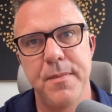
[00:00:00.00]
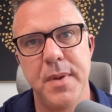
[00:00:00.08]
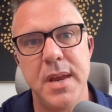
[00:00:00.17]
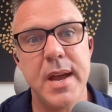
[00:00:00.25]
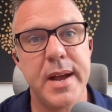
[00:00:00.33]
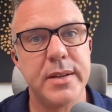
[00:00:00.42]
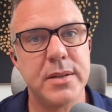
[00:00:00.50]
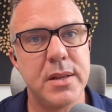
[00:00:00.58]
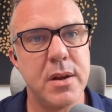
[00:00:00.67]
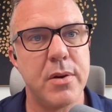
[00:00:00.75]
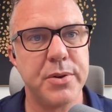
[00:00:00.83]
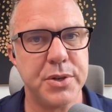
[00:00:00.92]
yes, the
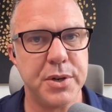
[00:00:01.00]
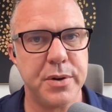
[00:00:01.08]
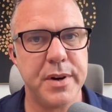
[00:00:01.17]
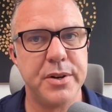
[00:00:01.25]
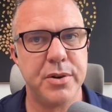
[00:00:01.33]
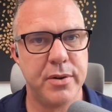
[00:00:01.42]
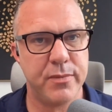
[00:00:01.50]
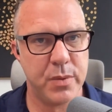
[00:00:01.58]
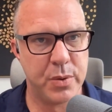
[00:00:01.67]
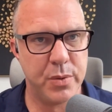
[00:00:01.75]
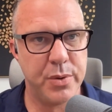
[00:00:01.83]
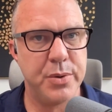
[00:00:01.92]
younger generation of
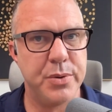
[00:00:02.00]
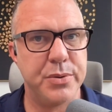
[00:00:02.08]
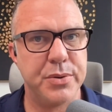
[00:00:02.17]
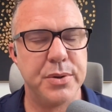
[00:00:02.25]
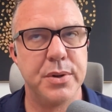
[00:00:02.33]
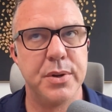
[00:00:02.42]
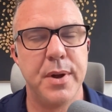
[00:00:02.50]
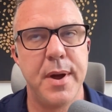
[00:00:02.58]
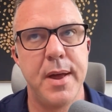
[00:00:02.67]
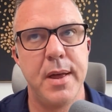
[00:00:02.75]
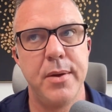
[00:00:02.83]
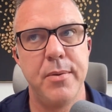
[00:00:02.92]
recruiters,
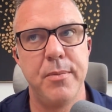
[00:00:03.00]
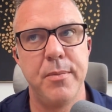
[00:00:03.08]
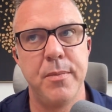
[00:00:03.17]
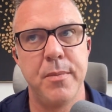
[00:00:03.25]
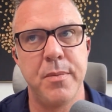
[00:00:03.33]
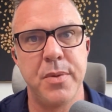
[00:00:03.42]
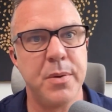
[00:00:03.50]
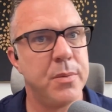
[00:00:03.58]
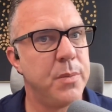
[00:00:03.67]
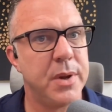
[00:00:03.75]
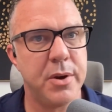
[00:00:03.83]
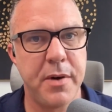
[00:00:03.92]
they're
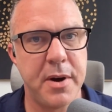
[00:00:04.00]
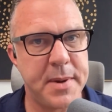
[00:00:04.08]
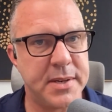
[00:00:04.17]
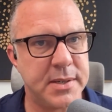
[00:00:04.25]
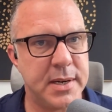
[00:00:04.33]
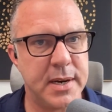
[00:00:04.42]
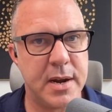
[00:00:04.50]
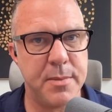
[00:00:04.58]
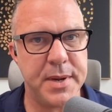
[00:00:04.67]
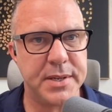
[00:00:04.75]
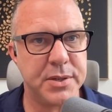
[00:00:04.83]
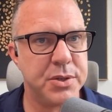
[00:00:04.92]
really great about sending out
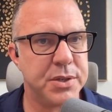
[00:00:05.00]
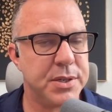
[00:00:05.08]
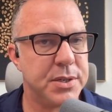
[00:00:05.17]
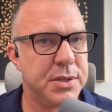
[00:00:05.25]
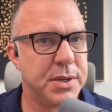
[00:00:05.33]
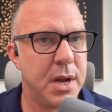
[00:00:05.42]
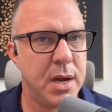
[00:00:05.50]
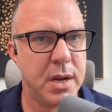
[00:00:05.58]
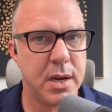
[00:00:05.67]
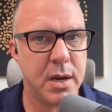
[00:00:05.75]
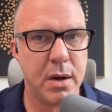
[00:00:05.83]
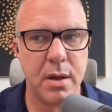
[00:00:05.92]
messages
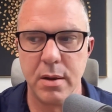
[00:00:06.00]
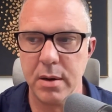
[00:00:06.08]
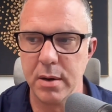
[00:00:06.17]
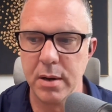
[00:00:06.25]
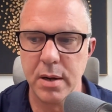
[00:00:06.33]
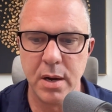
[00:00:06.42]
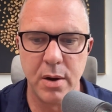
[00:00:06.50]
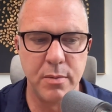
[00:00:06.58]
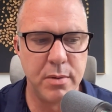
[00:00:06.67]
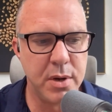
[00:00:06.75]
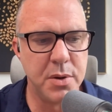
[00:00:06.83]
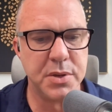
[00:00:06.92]
and,
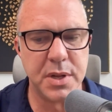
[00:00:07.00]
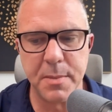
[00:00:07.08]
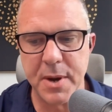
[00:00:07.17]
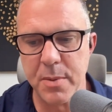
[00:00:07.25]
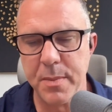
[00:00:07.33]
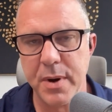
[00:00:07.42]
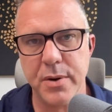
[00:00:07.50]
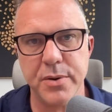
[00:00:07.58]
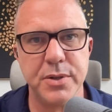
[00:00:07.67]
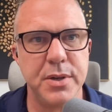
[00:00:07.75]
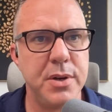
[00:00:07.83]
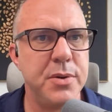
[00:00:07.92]
using the mail
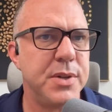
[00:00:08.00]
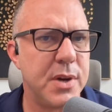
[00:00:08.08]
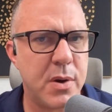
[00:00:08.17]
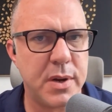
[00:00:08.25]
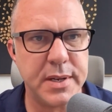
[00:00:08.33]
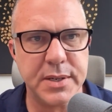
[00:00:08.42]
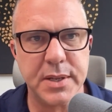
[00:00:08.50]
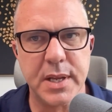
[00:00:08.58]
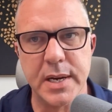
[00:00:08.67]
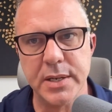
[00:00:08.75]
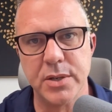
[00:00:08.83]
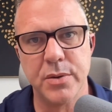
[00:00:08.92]
merge and using all these
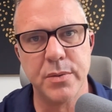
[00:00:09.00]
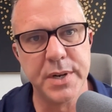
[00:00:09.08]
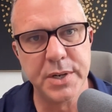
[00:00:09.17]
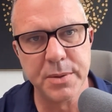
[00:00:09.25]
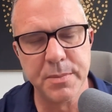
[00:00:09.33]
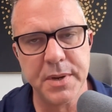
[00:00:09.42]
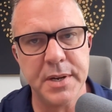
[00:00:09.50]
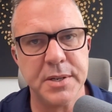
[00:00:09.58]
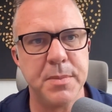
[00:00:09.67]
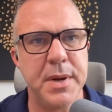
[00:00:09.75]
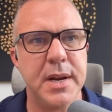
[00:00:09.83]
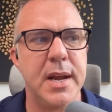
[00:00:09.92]
things to reach
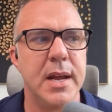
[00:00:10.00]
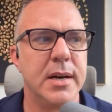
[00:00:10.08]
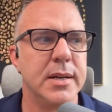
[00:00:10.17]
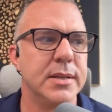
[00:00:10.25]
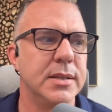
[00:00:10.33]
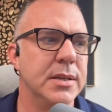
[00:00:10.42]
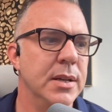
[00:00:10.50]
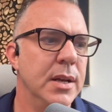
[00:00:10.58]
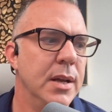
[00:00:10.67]
as many candidates.